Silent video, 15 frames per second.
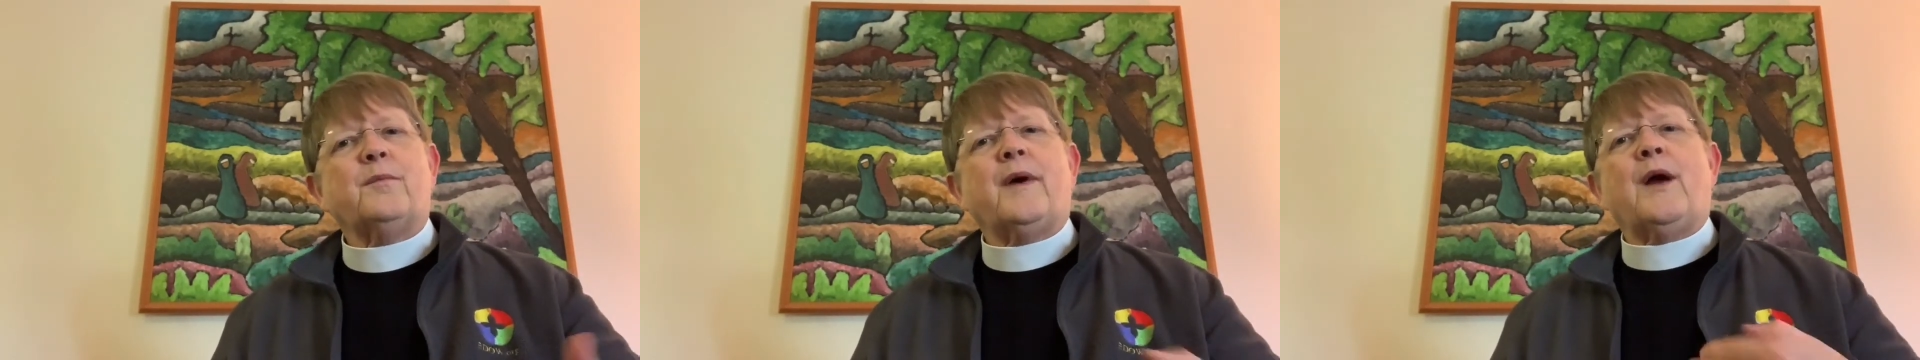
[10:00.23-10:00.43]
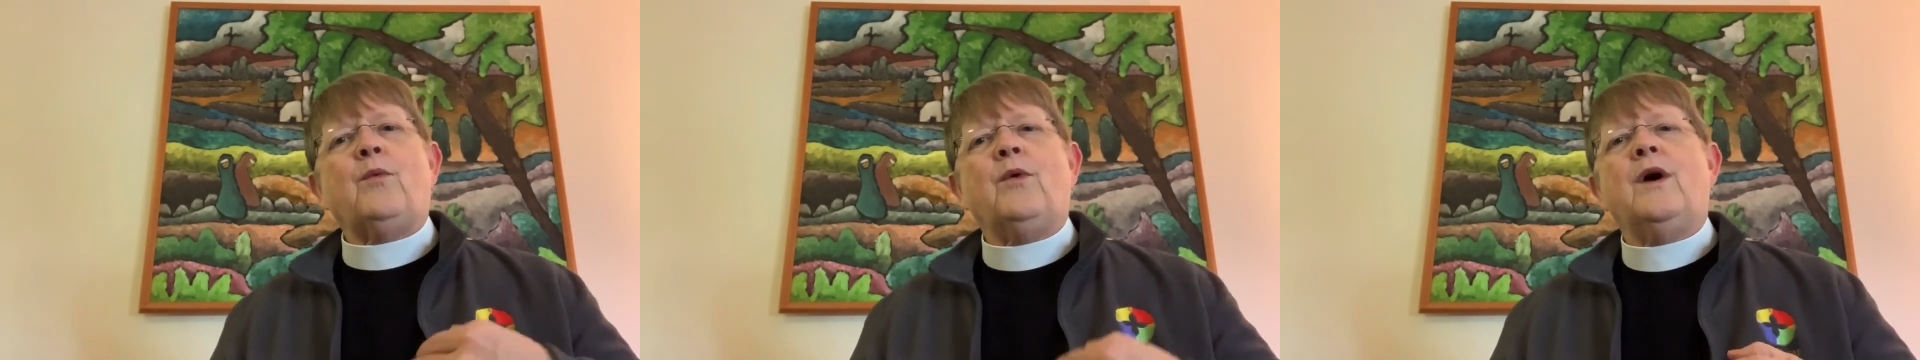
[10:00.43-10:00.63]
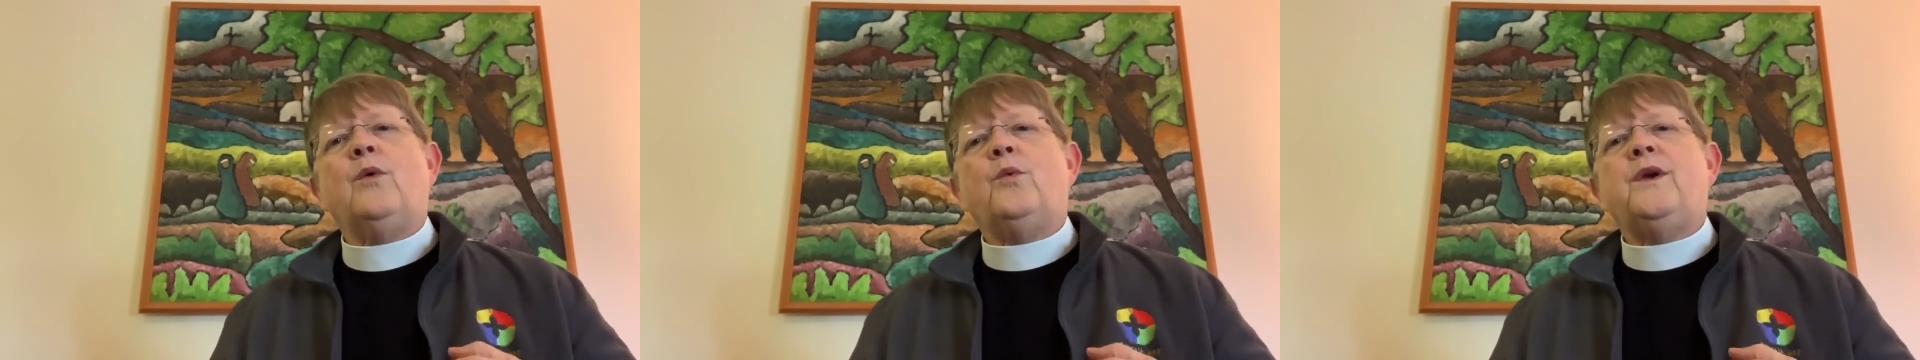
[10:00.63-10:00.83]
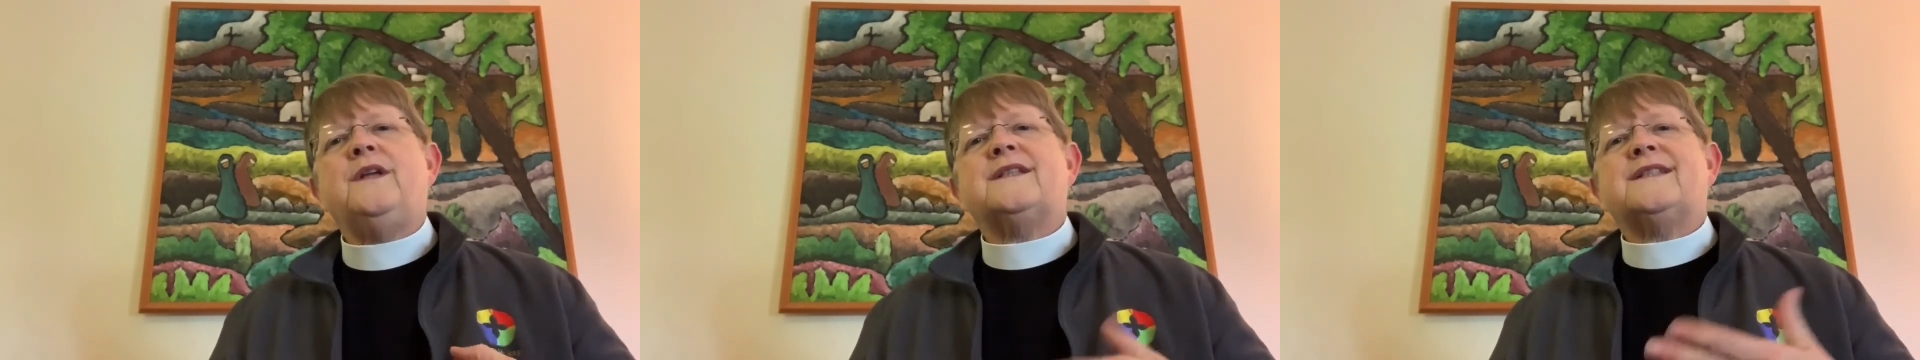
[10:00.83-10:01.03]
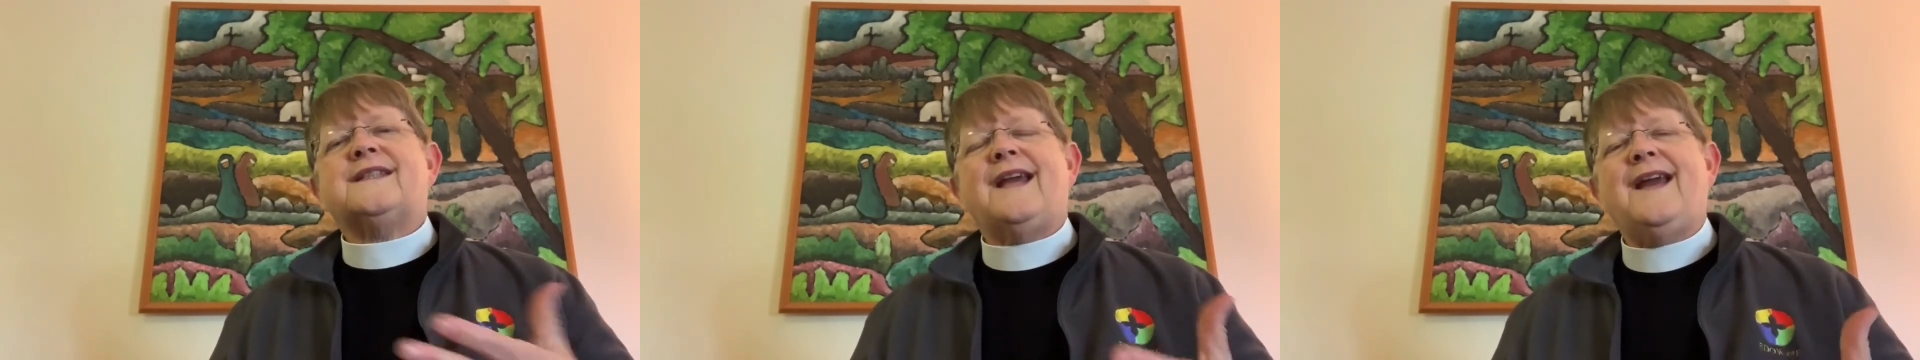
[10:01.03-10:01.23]
by what we
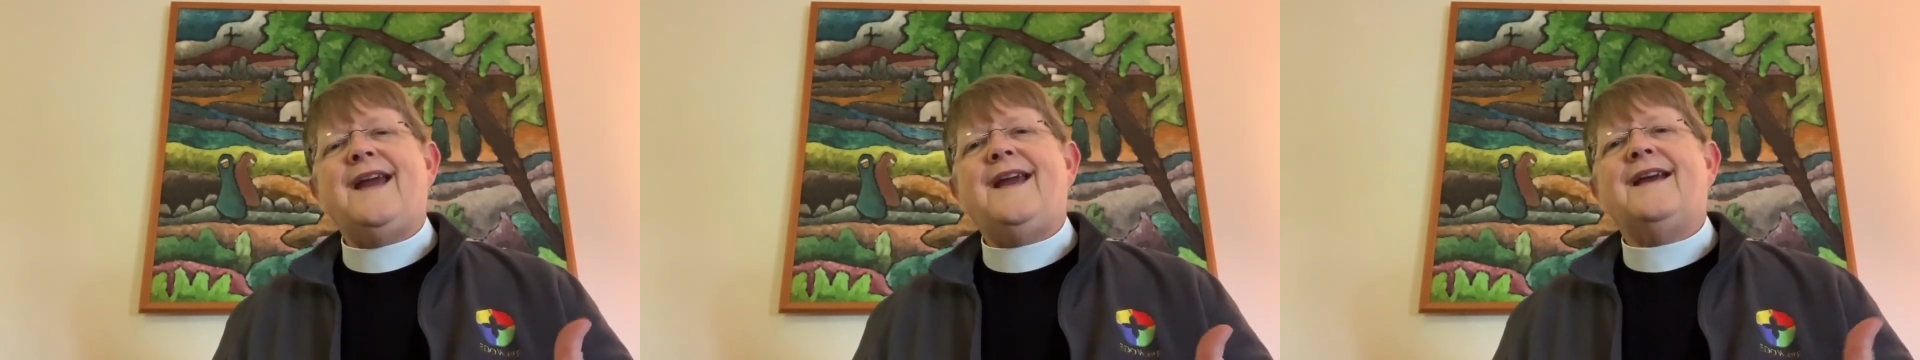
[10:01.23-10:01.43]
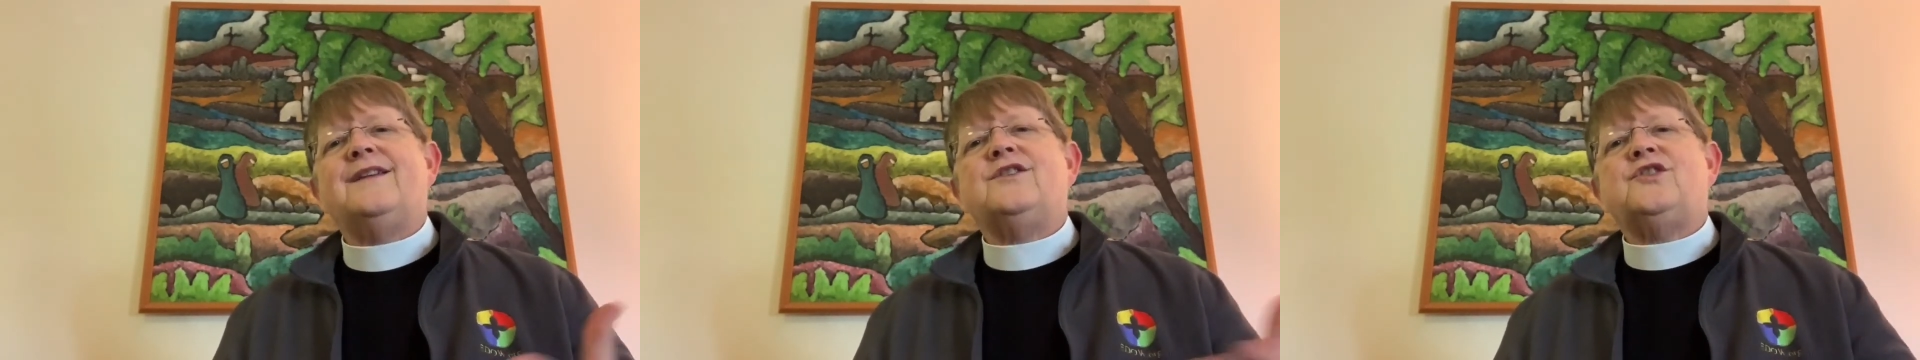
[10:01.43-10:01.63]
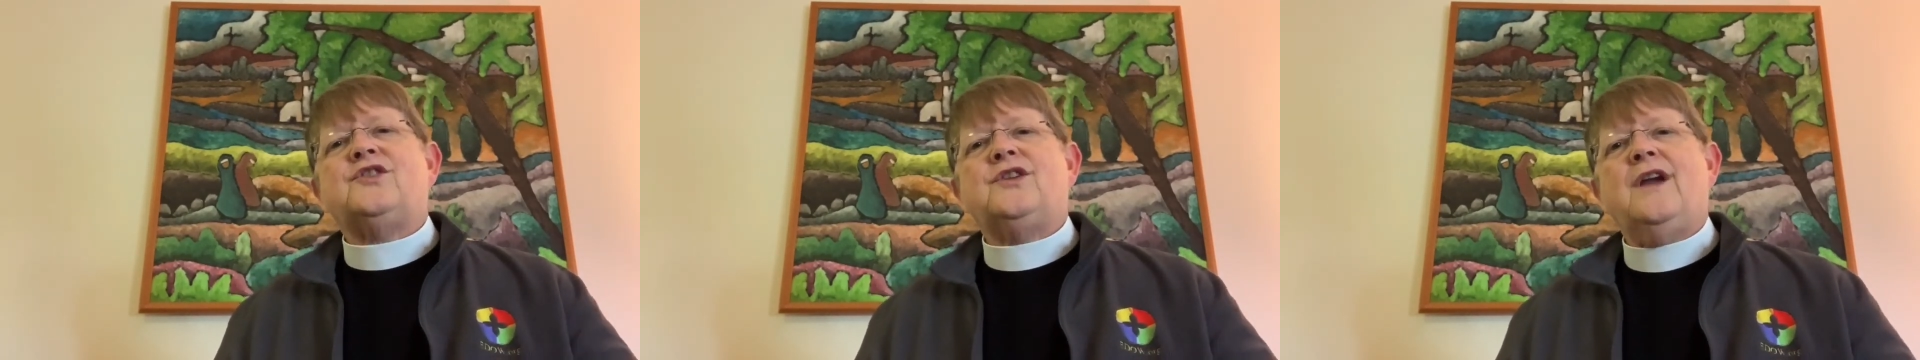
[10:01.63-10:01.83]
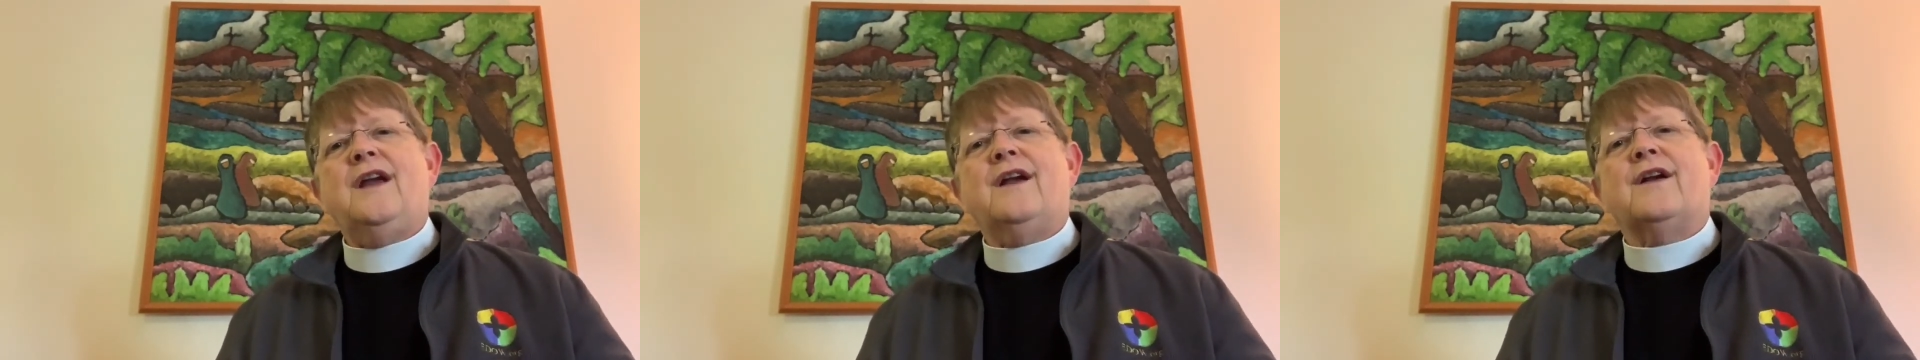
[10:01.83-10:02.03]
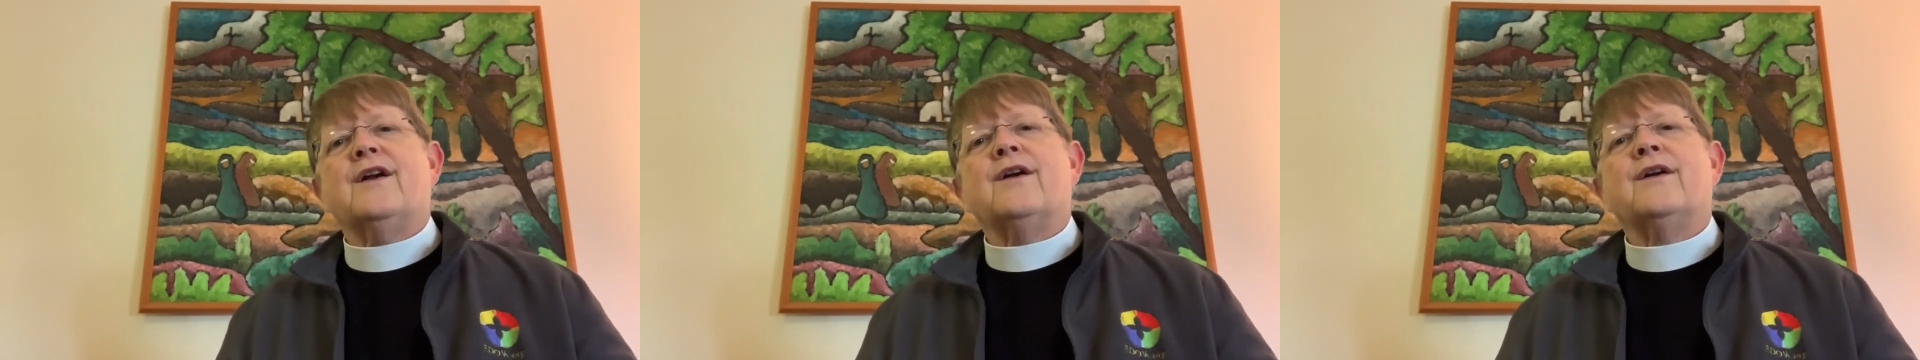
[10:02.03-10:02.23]
say and
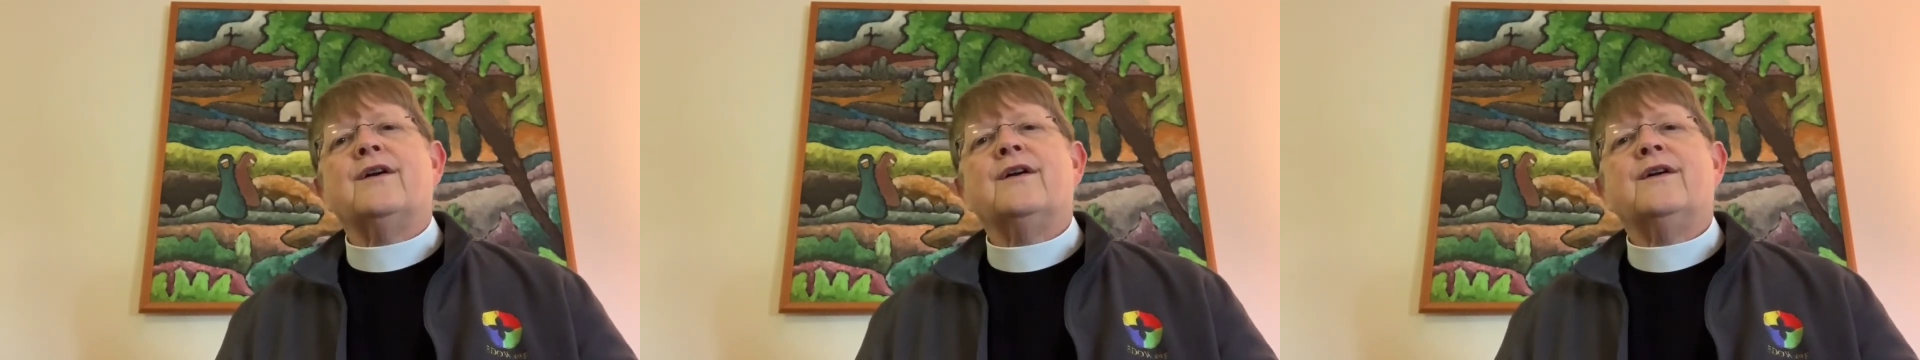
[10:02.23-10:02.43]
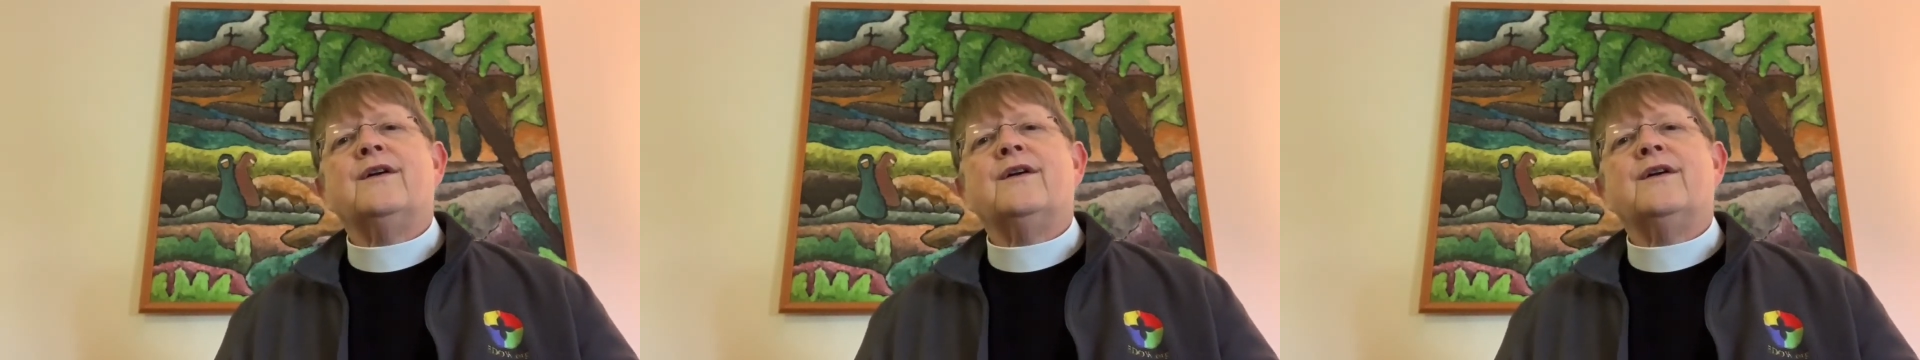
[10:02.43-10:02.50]
share